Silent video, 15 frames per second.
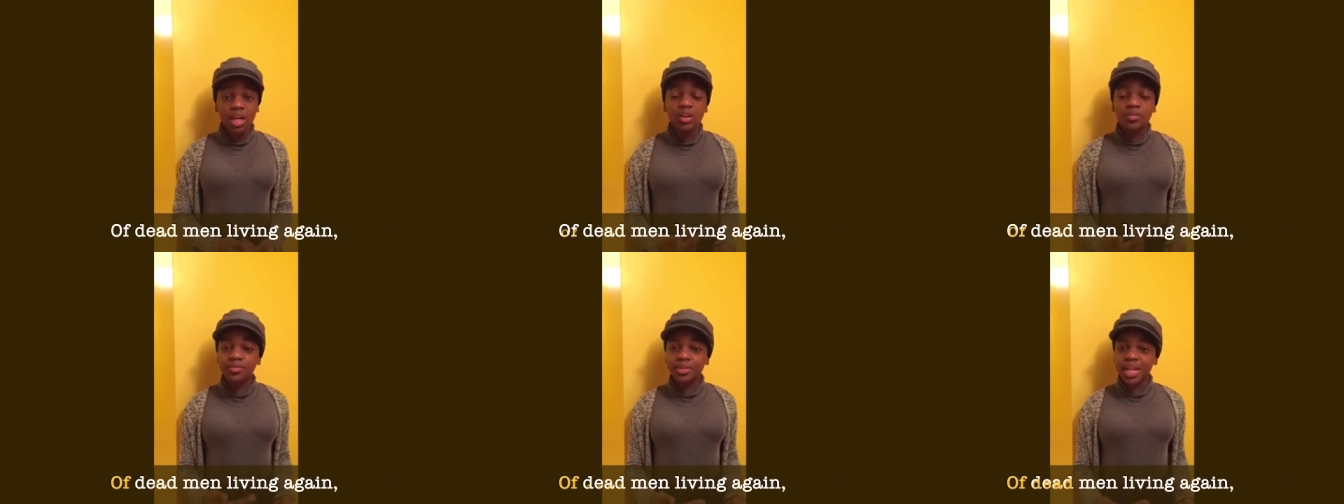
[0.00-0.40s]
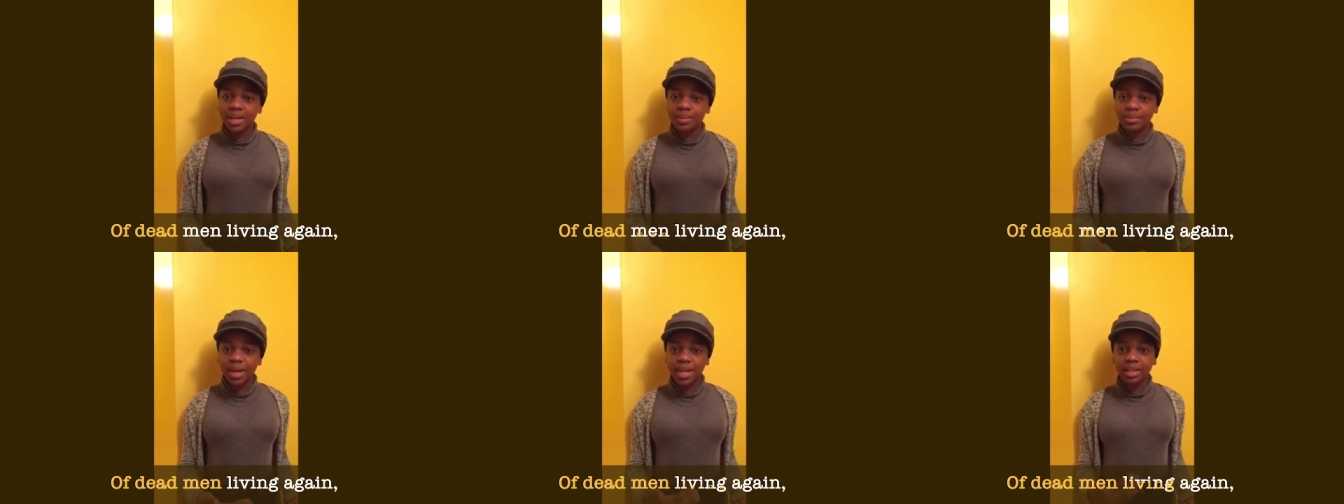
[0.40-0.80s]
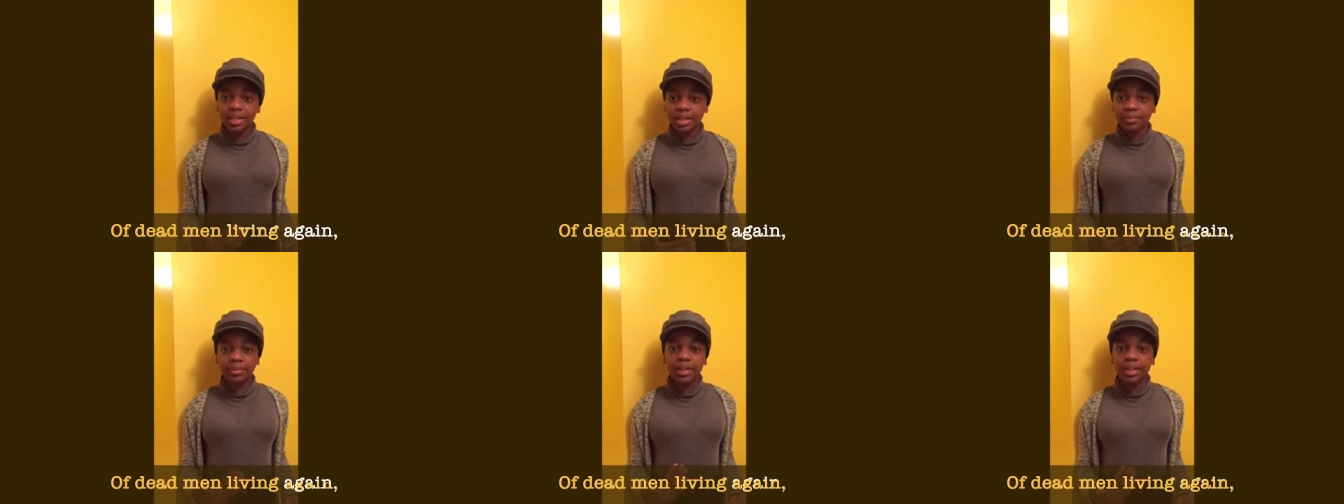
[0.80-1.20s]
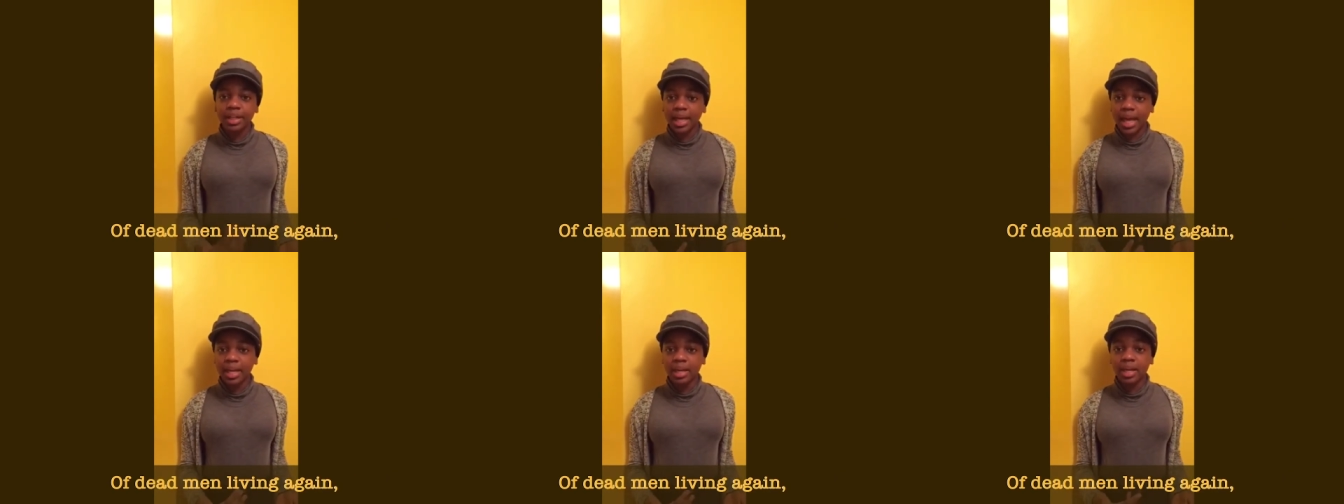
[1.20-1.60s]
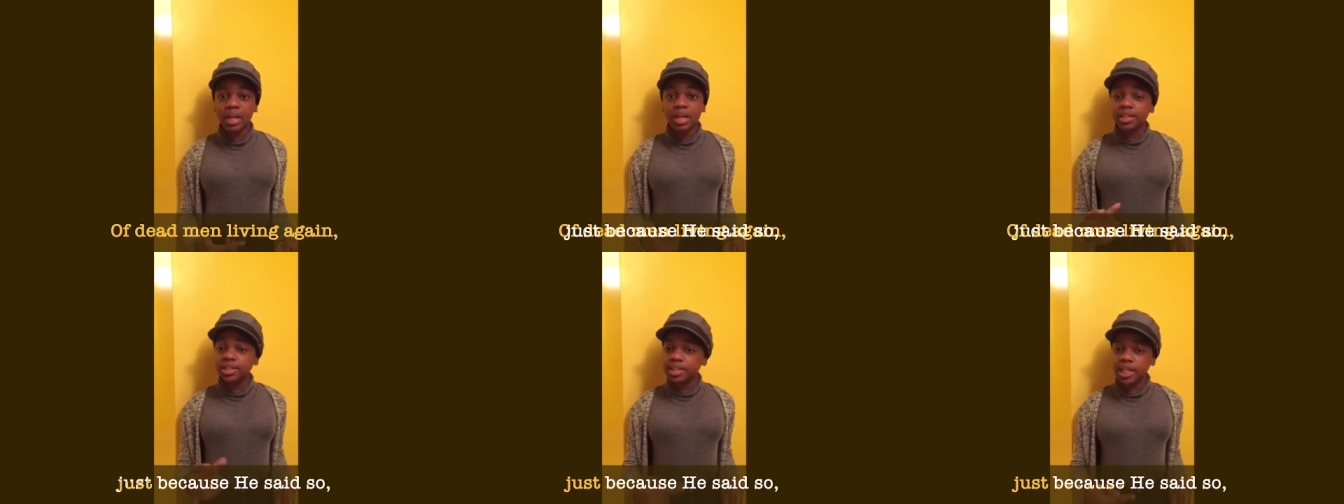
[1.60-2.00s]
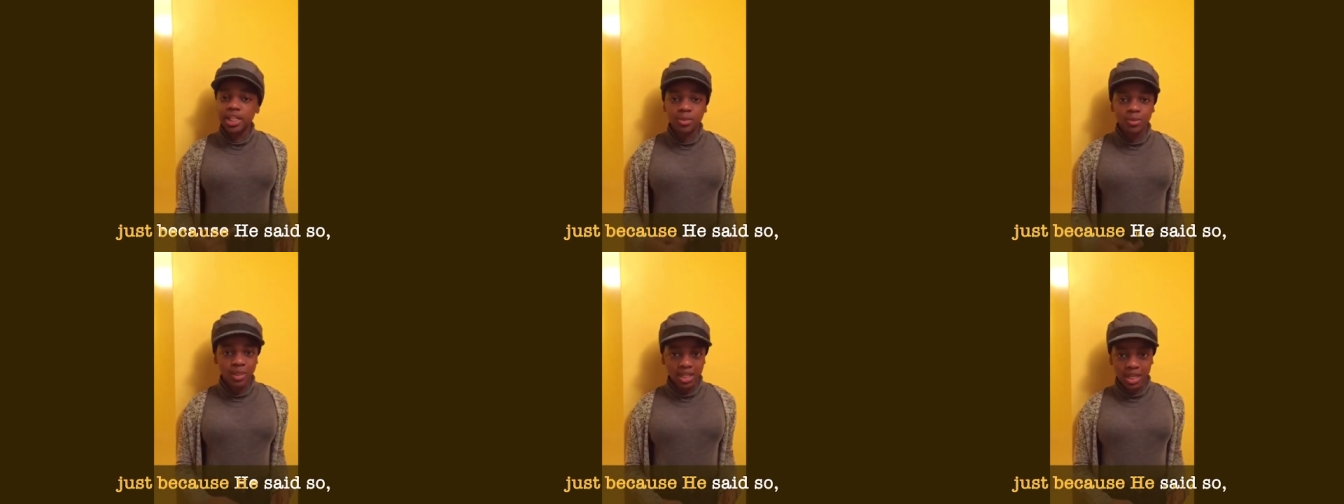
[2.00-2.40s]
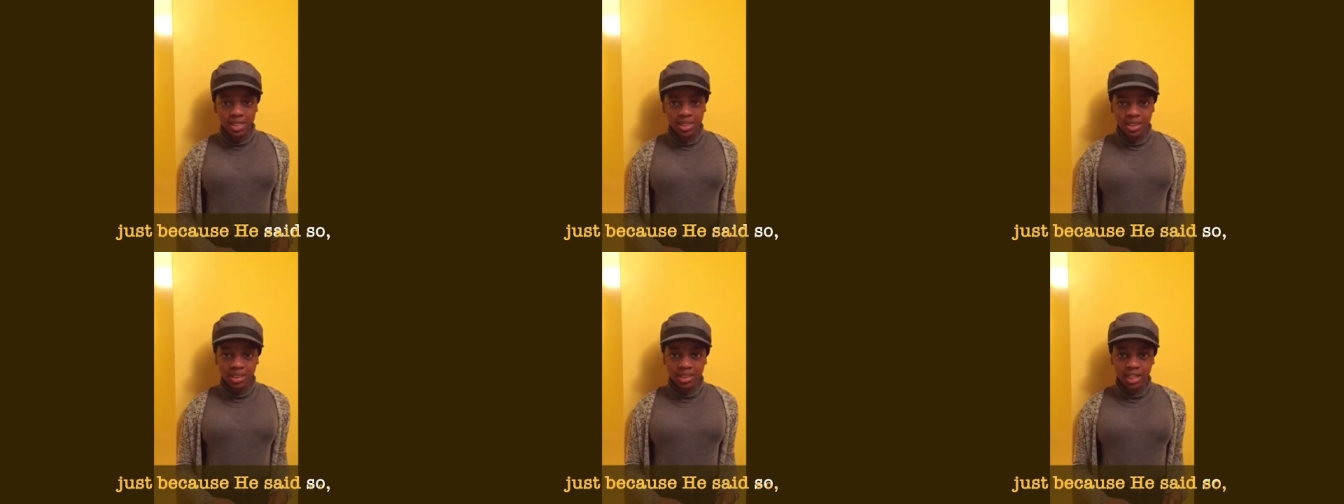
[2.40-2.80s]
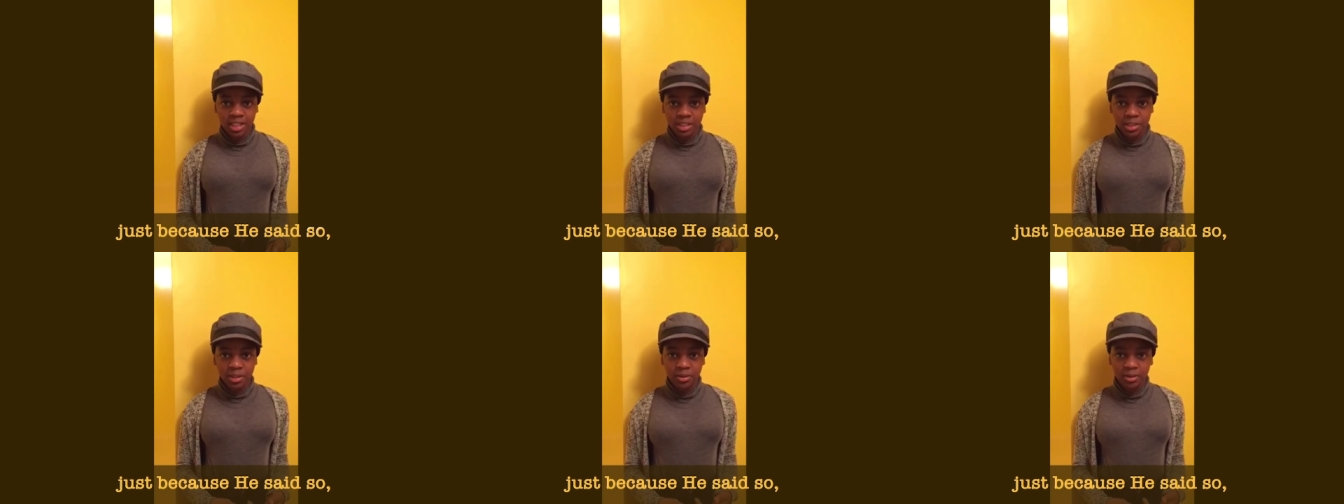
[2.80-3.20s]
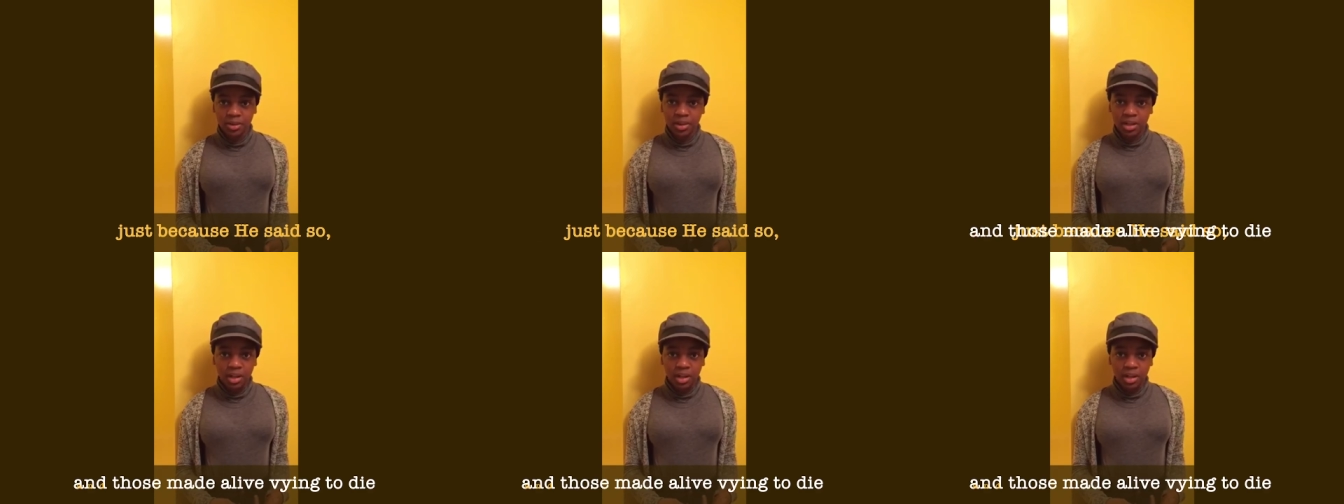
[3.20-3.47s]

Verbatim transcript: Of dead men living again, just because he said so.